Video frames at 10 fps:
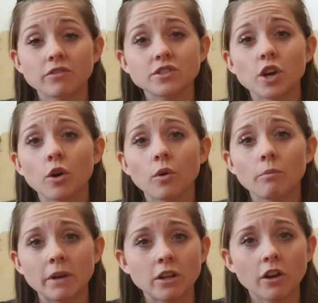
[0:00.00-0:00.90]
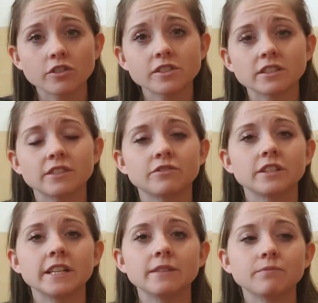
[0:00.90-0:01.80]
So my daughter's
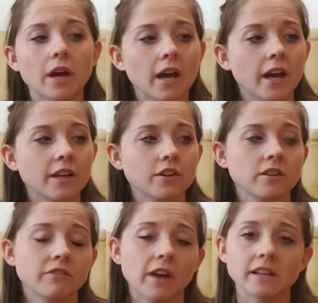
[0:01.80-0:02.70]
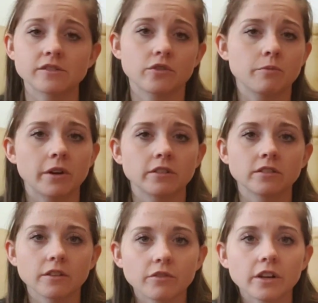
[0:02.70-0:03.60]
delivery, I couldn't have asked for a better
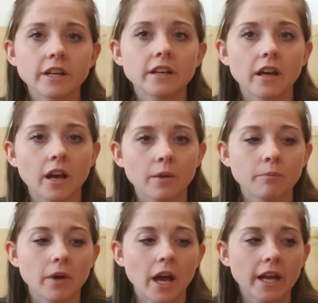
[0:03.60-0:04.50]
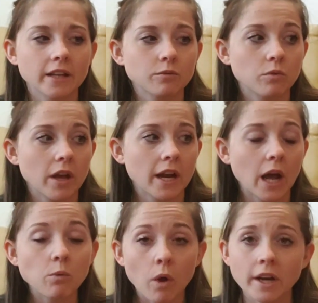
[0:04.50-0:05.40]
delivery. I
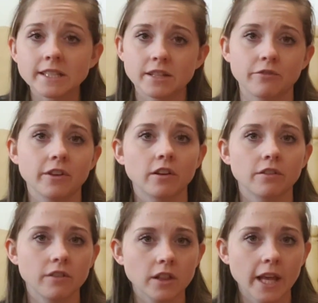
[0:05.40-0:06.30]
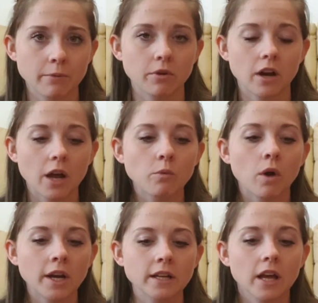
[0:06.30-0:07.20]
wanted to feel the labor. I
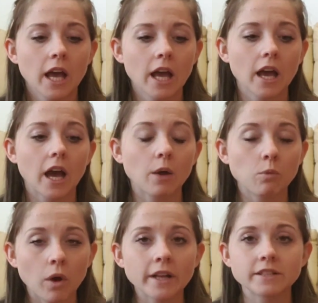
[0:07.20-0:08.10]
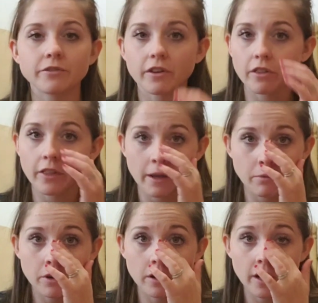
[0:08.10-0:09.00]
wanted to feel the
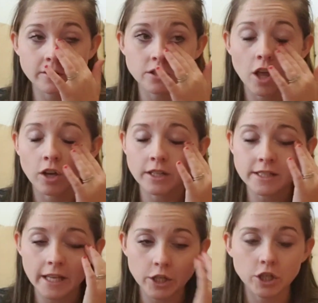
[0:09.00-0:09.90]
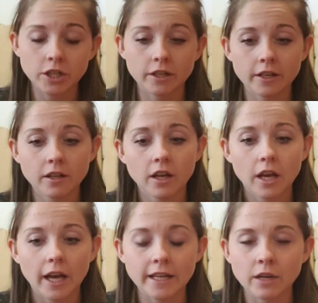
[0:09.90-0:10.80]
labor as long as I could.
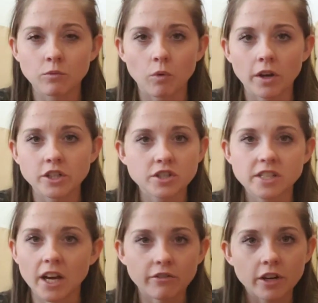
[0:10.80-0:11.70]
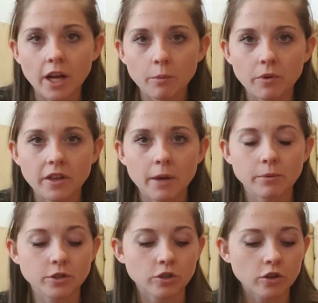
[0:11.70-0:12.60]
I didn't want to just cover it up with an
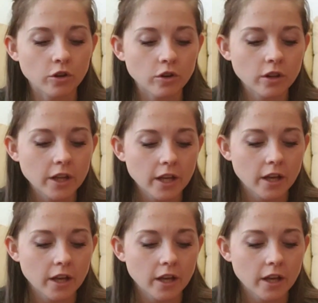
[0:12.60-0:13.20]
epidural.